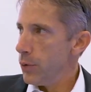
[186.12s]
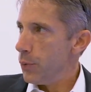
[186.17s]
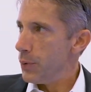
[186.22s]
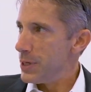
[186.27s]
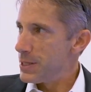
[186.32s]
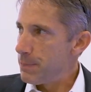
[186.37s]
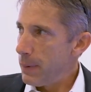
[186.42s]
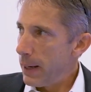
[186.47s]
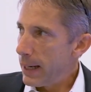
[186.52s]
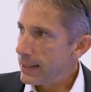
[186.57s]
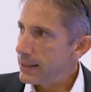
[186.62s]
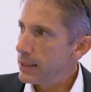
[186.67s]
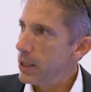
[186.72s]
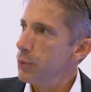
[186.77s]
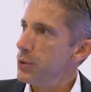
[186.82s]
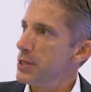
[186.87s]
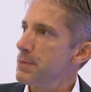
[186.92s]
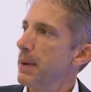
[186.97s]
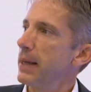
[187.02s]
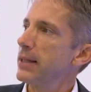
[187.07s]

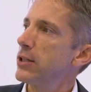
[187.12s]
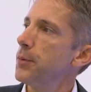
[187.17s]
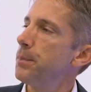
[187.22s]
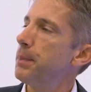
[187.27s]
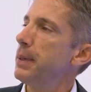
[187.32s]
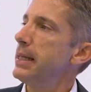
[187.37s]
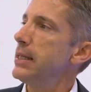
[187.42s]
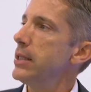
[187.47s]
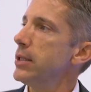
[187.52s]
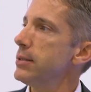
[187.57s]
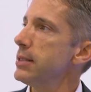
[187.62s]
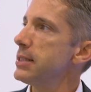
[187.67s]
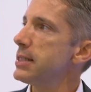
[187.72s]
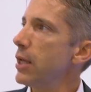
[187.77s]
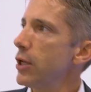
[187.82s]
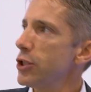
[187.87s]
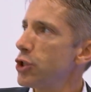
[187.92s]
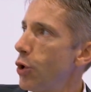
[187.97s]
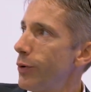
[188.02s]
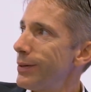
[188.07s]
business-to-business
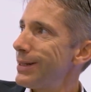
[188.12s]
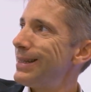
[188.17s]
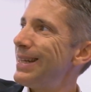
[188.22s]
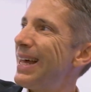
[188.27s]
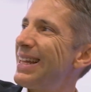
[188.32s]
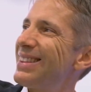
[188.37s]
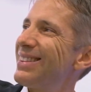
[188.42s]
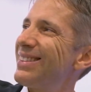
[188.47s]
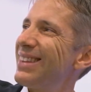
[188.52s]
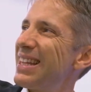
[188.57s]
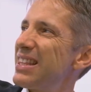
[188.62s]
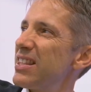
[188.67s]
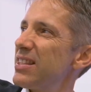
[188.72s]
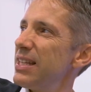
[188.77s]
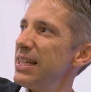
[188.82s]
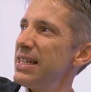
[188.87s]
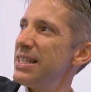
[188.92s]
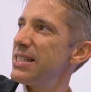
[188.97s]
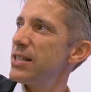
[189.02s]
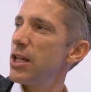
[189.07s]
platform.
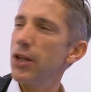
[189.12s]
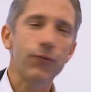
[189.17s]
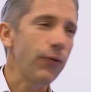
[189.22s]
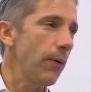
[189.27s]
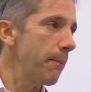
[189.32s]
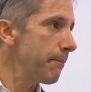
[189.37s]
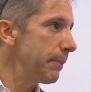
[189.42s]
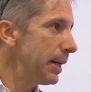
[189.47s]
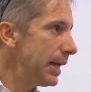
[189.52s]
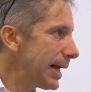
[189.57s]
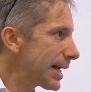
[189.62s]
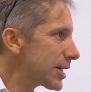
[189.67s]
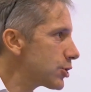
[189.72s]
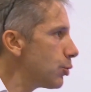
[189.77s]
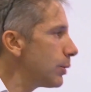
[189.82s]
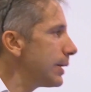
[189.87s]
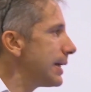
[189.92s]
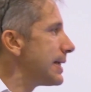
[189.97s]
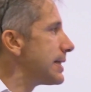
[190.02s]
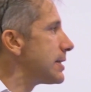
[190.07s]
So I have been focusing
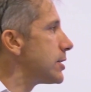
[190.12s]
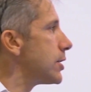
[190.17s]
on the